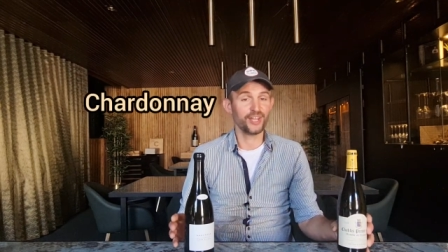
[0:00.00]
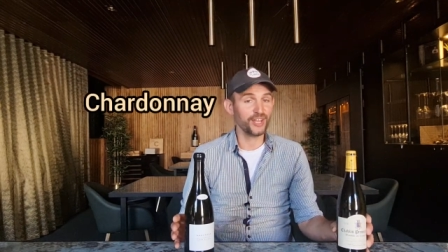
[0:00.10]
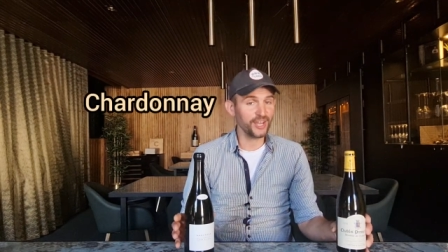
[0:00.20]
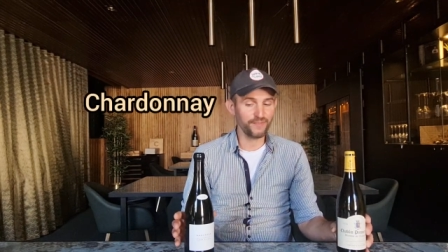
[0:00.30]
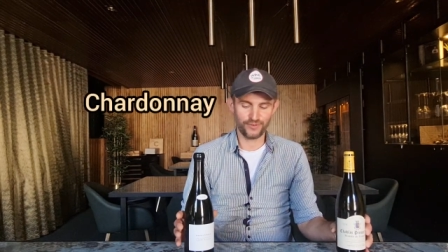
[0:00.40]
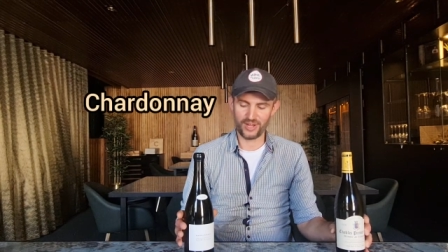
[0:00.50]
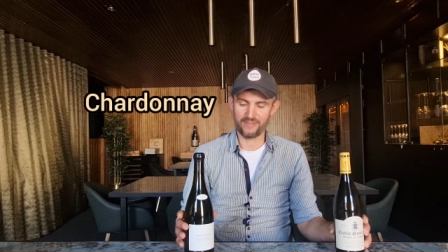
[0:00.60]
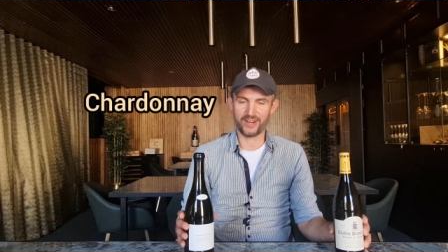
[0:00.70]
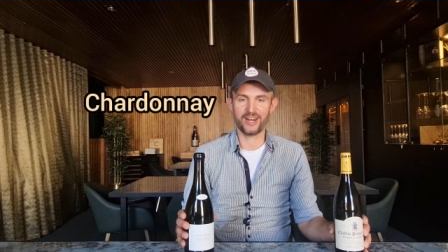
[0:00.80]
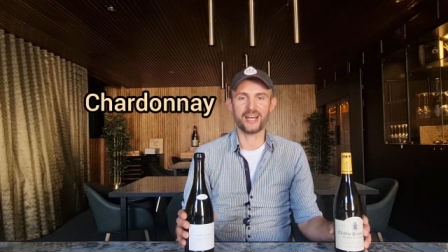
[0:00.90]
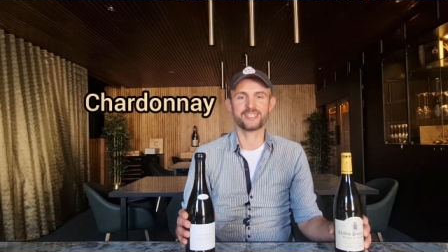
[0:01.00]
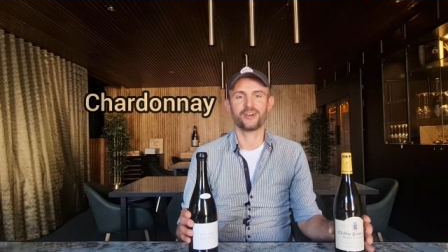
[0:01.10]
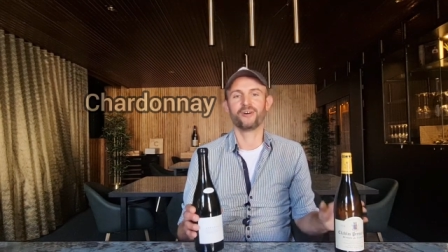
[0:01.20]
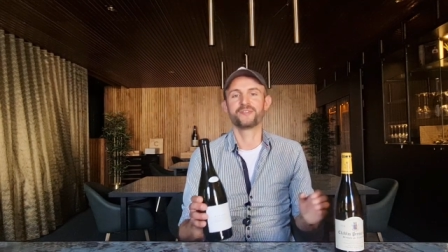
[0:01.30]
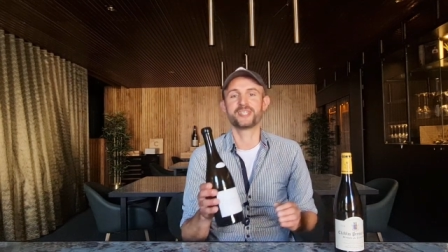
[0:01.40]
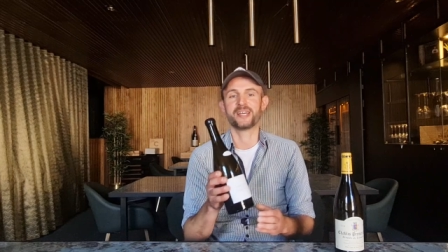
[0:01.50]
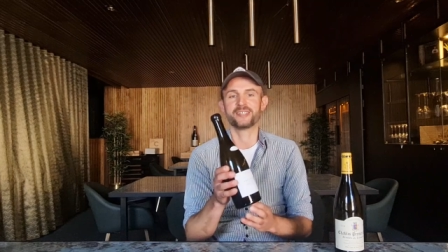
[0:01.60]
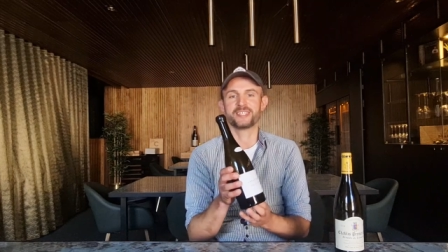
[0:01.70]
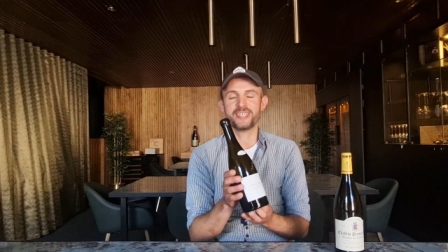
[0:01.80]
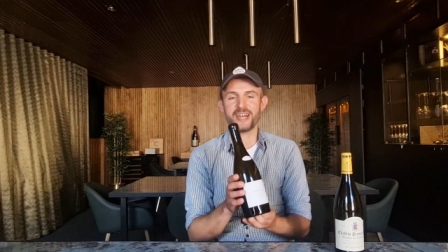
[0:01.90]
If you have a glass of
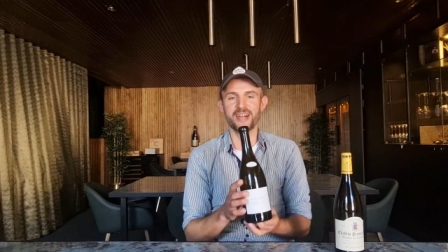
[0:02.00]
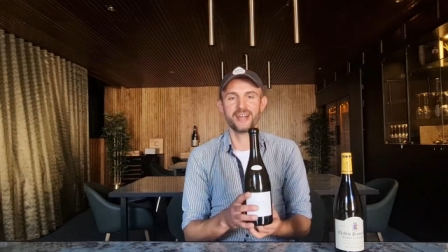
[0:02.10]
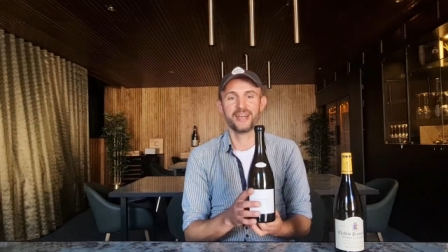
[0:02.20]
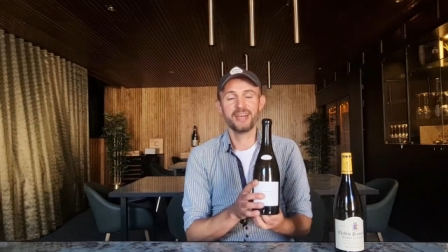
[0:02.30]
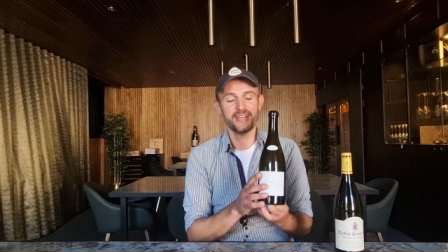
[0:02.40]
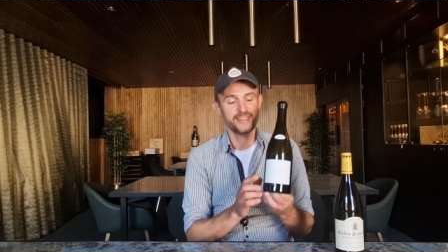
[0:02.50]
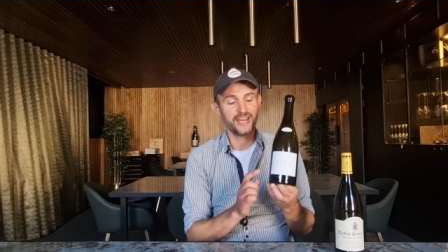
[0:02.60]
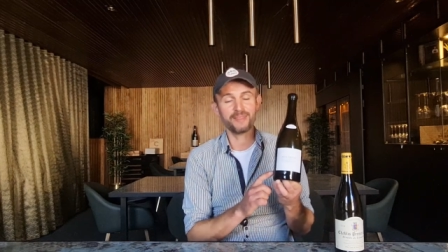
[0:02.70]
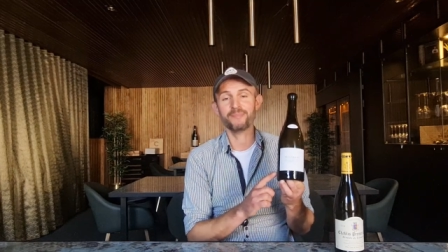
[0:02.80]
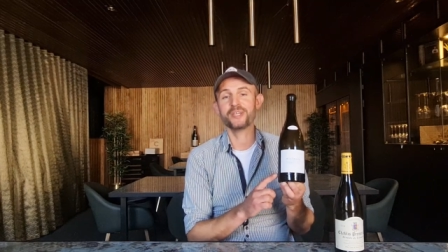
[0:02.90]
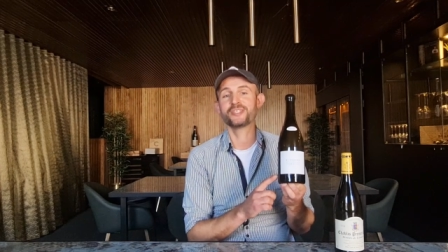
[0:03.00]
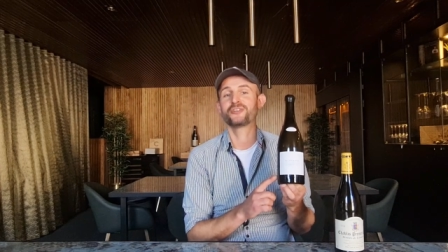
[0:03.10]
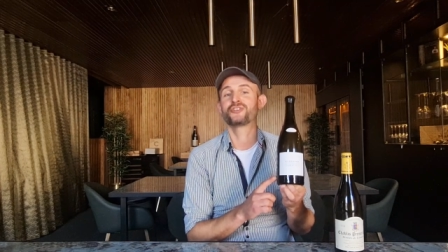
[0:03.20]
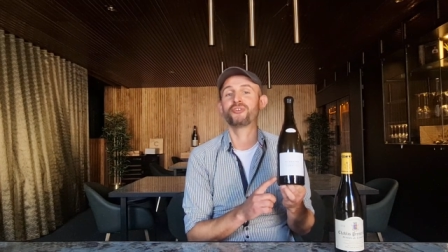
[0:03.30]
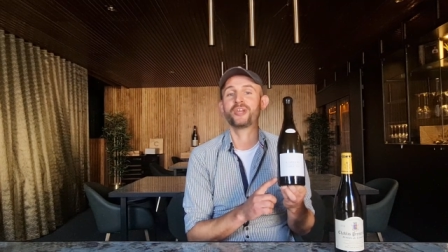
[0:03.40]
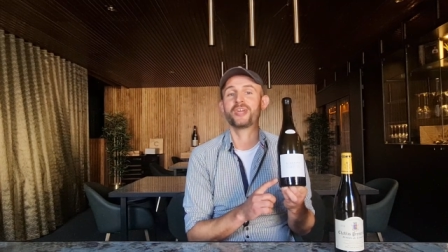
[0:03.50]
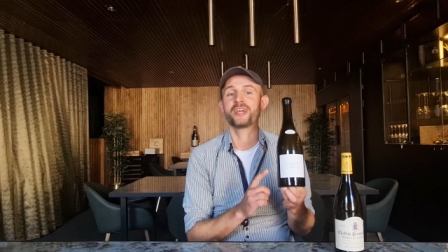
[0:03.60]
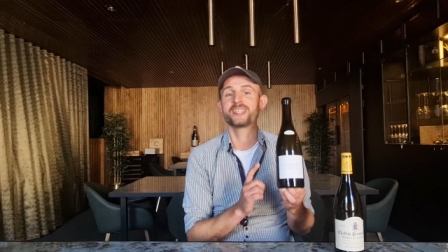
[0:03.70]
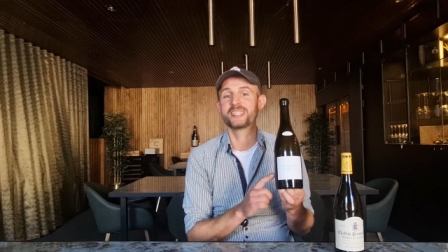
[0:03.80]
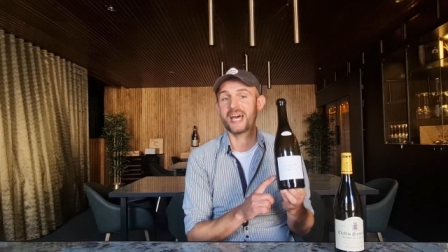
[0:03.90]
Sancerre, that means you're
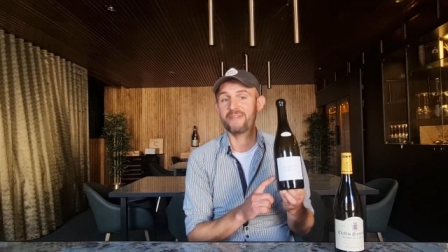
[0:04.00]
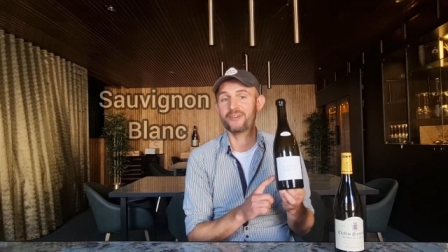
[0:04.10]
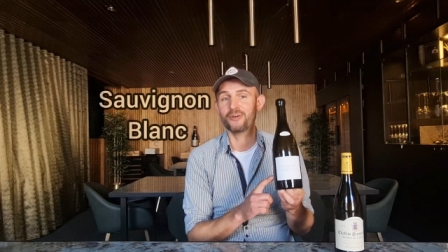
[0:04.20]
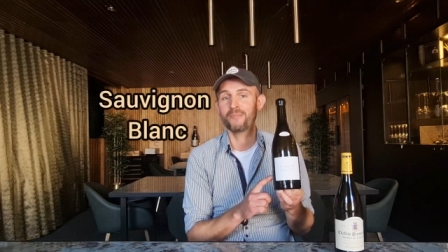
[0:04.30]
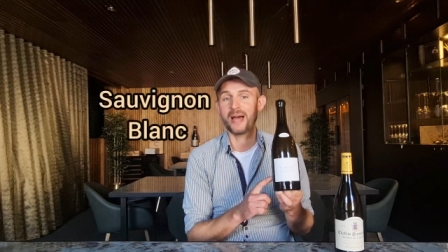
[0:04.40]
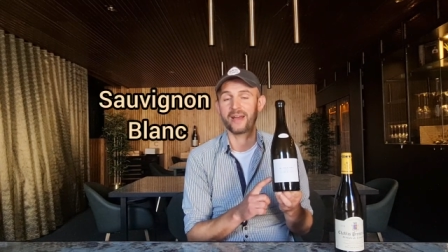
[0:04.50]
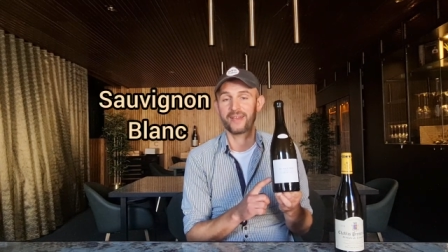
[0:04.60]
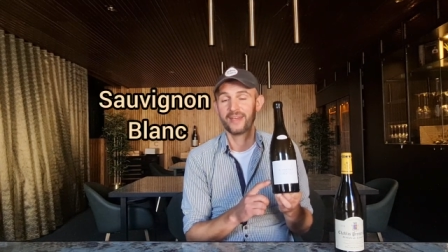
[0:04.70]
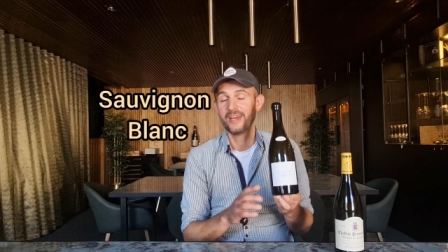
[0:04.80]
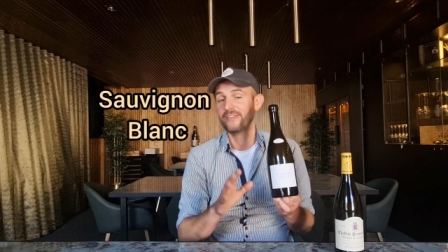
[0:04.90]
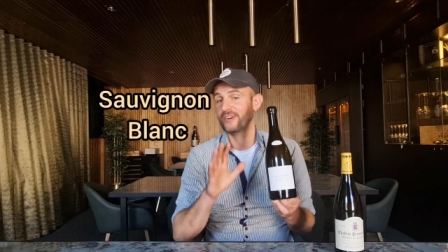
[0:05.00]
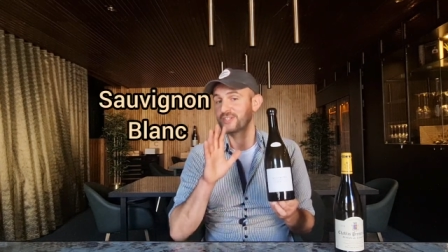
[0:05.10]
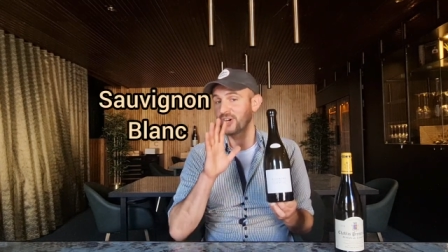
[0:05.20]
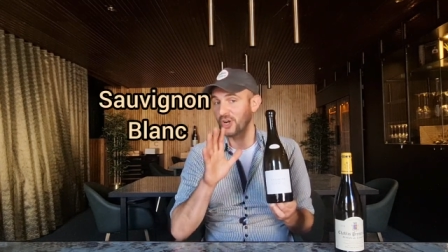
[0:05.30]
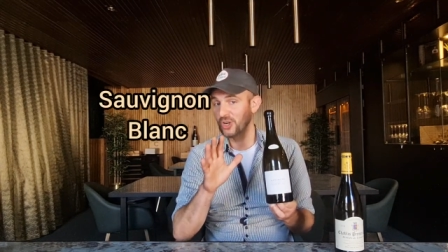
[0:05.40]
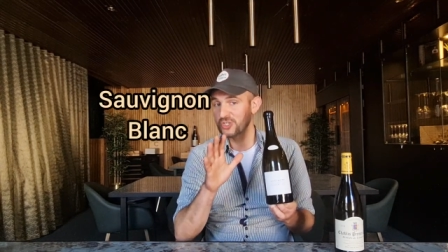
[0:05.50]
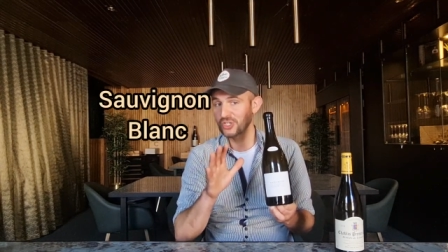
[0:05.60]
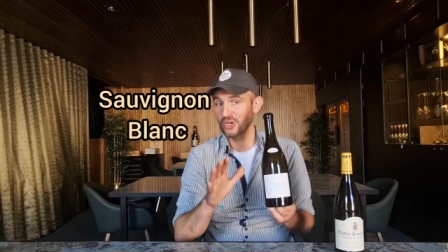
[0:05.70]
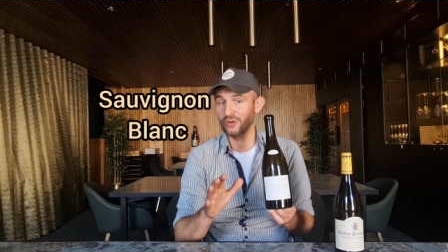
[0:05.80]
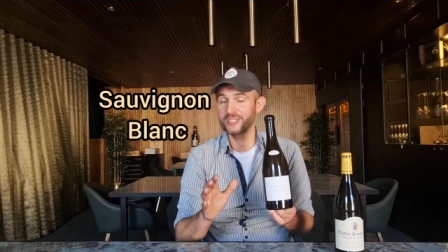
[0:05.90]
drinking Sauvignon Blanc. There's
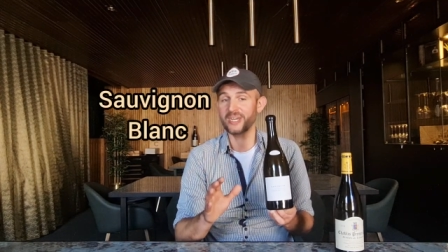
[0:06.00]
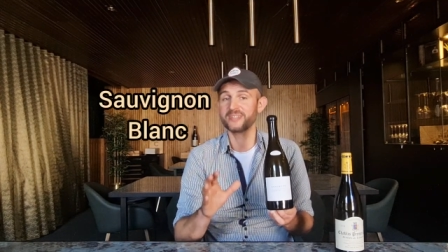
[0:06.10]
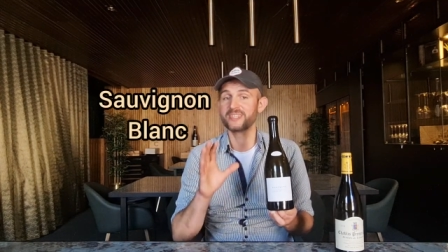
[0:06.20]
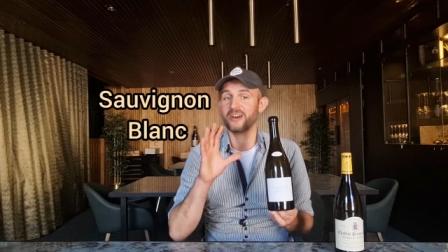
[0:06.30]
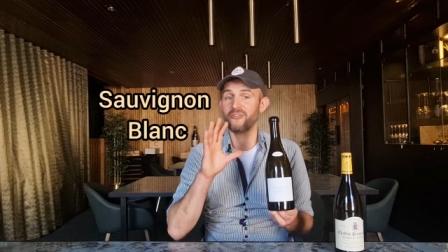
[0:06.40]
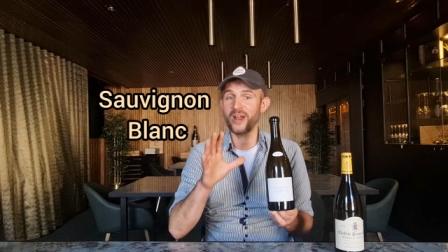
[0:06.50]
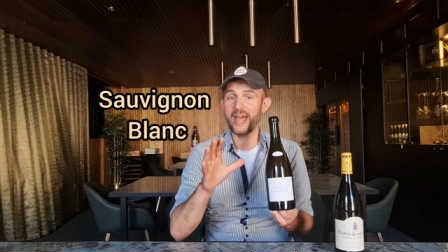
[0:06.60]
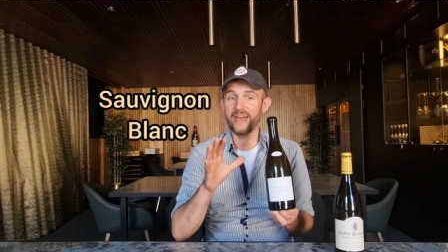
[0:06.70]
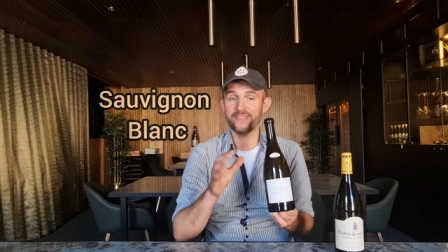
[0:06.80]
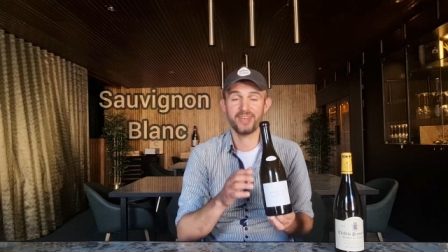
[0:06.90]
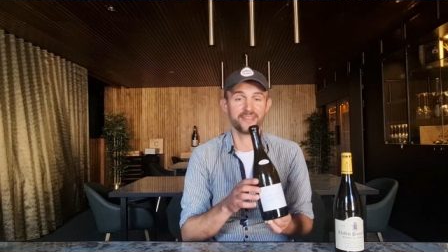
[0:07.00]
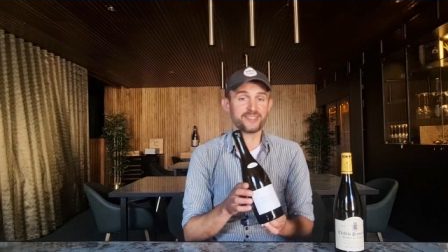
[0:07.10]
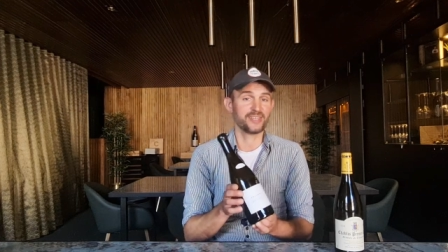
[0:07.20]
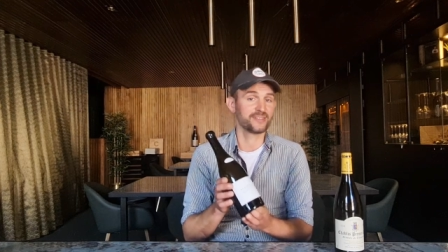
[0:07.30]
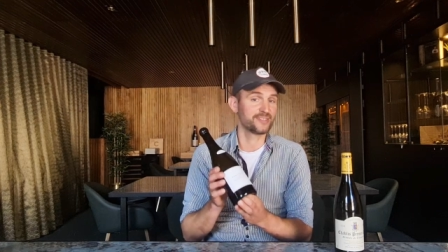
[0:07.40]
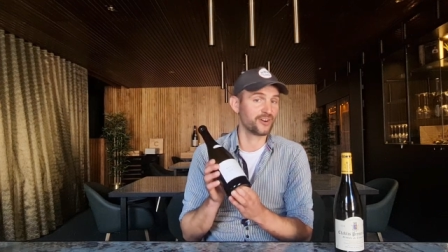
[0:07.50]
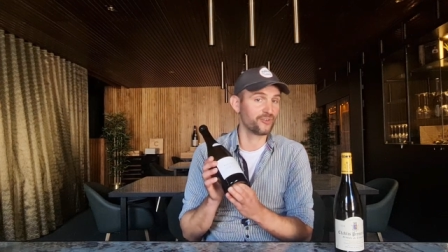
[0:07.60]
also Sancerre Red and Sancerre